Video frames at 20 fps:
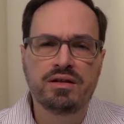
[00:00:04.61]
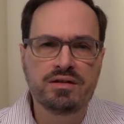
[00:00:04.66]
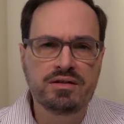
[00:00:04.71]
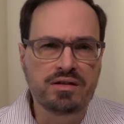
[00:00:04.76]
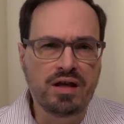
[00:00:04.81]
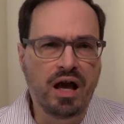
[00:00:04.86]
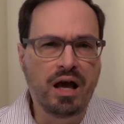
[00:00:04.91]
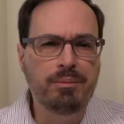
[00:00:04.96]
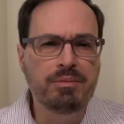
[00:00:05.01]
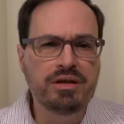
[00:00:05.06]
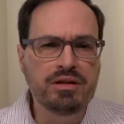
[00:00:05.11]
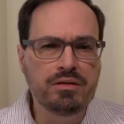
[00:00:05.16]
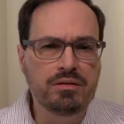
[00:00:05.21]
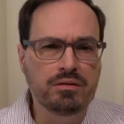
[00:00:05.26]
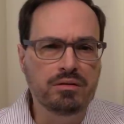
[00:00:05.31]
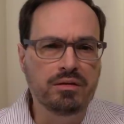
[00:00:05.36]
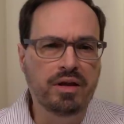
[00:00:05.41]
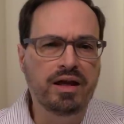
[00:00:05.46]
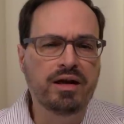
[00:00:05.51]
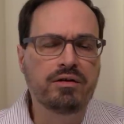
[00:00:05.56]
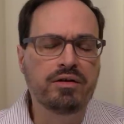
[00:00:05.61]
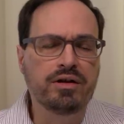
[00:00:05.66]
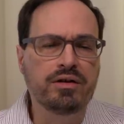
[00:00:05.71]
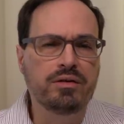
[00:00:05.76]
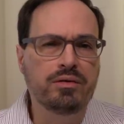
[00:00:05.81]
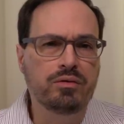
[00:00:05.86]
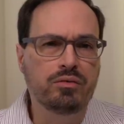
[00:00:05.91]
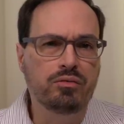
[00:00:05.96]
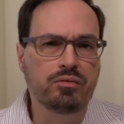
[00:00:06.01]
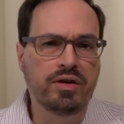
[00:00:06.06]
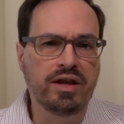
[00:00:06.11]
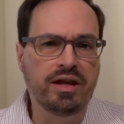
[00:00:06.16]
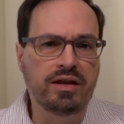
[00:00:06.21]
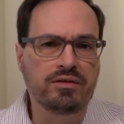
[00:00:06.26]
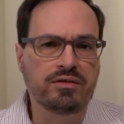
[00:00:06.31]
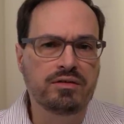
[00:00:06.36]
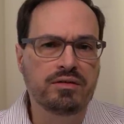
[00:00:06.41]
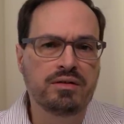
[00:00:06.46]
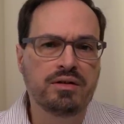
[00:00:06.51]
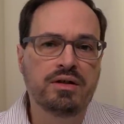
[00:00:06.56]
Tomi Lahren
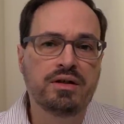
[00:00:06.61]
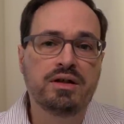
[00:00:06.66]
rant,